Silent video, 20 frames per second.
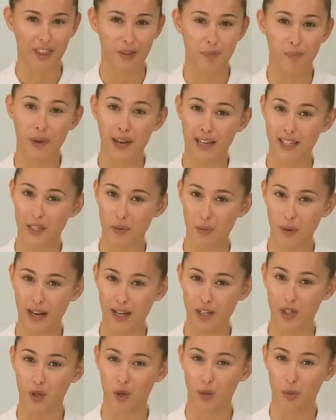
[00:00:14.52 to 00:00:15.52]
The best
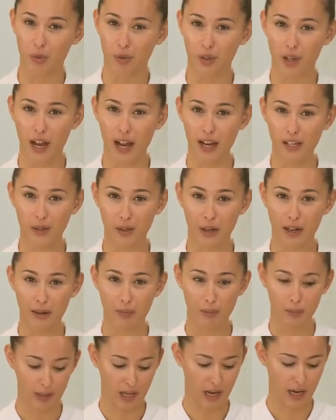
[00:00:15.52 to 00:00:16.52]
way to apply
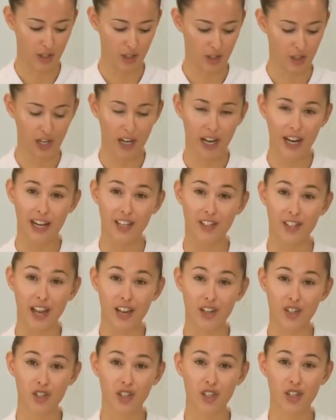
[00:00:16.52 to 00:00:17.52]
cream blush is
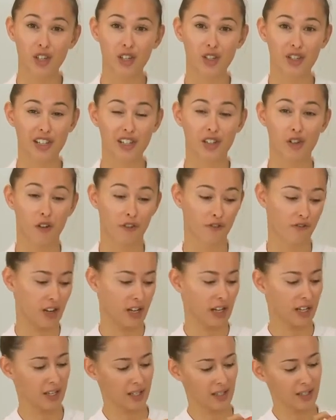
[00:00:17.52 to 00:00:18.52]
actually using your
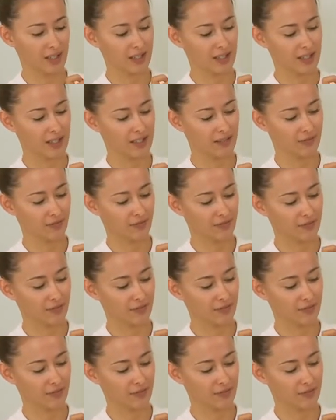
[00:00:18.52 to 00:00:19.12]
fingers,